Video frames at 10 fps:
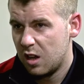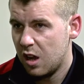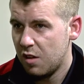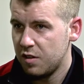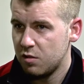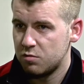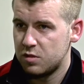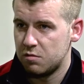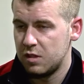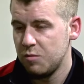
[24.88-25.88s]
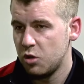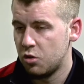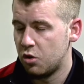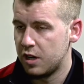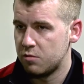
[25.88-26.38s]
I feel the team done
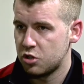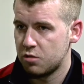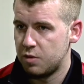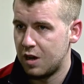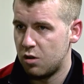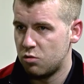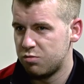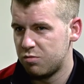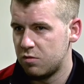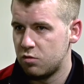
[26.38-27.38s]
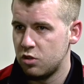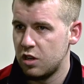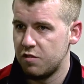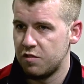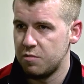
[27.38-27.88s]
all right. It was a good battle. Two
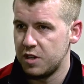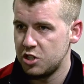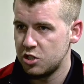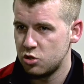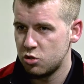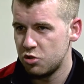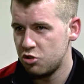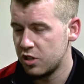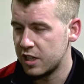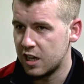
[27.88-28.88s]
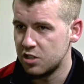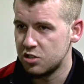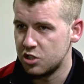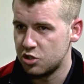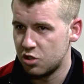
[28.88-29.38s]
different formations, so just really
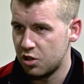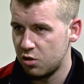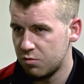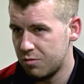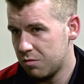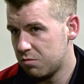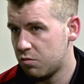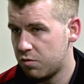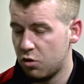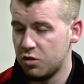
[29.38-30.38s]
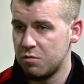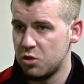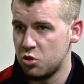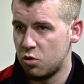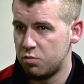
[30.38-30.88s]
cancelling each other out. Thought I'd done my
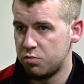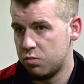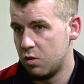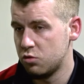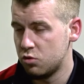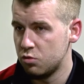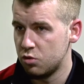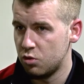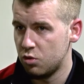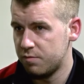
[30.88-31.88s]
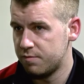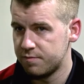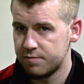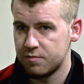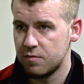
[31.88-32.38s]
job, what I was told to do, and
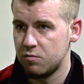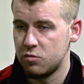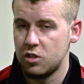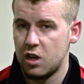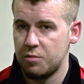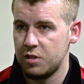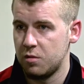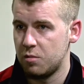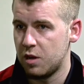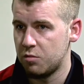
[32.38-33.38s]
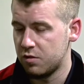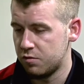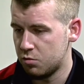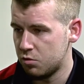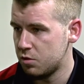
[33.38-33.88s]
I'm just happy to be back playing
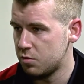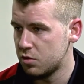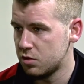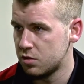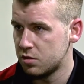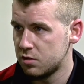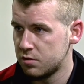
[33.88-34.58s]
football, to be honest.